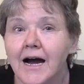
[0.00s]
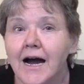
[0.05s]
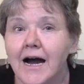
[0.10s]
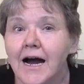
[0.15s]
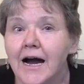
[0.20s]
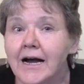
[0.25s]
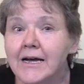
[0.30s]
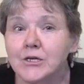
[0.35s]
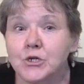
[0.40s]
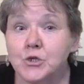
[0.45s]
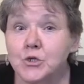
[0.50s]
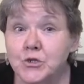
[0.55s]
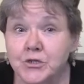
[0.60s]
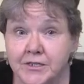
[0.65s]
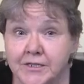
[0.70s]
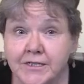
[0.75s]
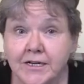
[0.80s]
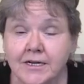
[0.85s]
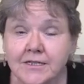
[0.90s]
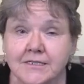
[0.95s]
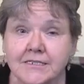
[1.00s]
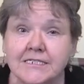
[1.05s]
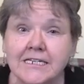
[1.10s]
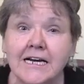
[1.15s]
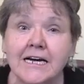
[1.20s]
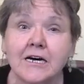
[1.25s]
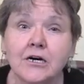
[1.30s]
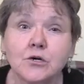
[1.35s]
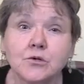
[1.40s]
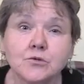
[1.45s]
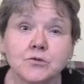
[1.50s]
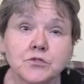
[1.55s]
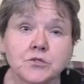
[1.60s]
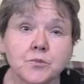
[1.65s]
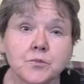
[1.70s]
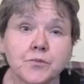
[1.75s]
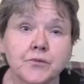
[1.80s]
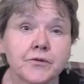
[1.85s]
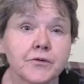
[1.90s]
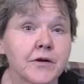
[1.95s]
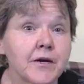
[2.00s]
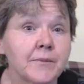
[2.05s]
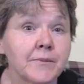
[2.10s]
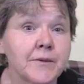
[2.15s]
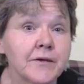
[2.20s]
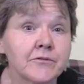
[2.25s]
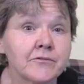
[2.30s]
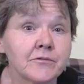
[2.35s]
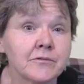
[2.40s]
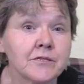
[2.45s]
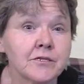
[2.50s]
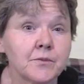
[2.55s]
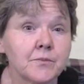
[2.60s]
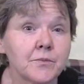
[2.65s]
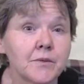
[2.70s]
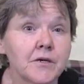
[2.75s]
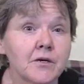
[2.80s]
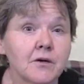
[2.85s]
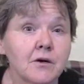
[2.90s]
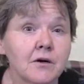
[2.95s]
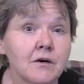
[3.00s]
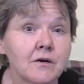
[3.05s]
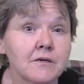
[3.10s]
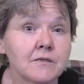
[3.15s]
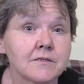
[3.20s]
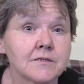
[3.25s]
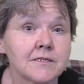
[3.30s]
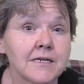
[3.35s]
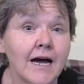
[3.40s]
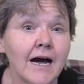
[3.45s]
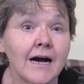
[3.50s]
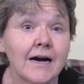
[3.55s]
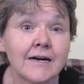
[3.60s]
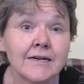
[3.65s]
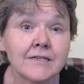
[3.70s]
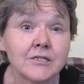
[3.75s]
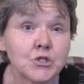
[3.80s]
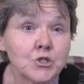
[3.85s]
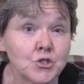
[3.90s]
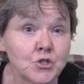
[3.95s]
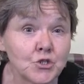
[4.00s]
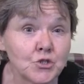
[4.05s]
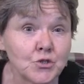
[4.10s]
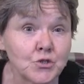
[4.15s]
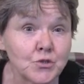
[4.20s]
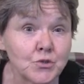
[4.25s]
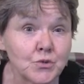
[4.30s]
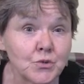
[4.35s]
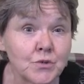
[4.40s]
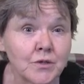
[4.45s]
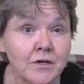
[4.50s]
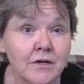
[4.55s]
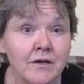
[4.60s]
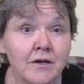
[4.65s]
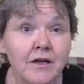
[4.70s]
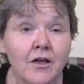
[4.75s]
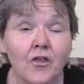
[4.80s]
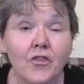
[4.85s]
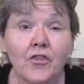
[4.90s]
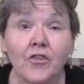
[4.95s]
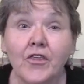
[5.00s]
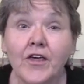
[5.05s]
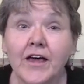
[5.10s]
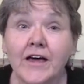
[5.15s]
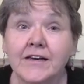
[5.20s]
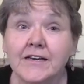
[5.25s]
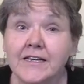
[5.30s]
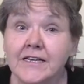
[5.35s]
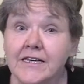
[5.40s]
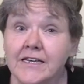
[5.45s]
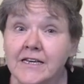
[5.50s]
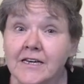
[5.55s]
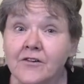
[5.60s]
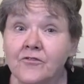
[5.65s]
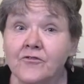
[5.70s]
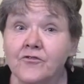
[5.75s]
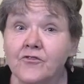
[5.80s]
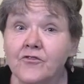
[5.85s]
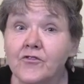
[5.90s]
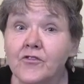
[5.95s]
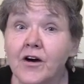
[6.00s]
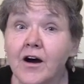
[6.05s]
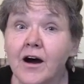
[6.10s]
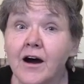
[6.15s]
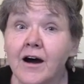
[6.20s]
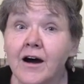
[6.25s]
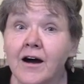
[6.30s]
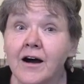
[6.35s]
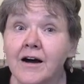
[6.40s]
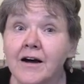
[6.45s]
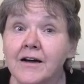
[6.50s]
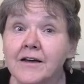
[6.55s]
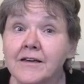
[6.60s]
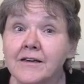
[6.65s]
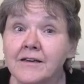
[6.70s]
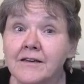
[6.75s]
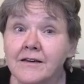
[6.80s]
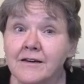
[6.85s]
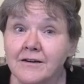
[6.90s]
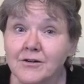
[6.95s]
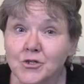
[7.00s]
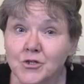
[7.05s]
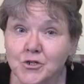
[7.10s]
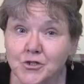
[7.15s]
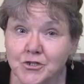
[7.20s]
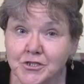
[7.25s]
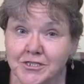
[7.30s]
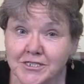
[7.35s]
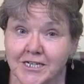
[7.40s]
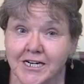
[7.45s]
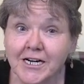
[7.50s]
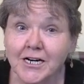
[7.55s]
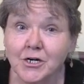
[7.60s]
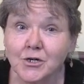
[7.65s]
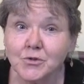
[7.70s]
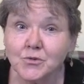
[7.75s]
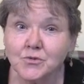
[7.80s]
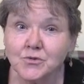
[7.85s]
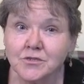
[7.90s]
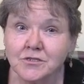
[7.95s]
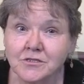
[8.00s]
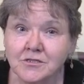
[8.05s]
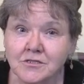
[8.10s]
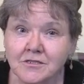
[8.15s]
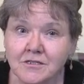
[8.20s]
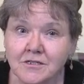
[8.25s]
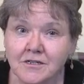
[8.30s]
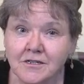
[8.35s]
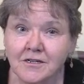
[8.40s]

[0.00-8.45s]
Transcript: I could not dowse, primarily because I knew that if I could dowse,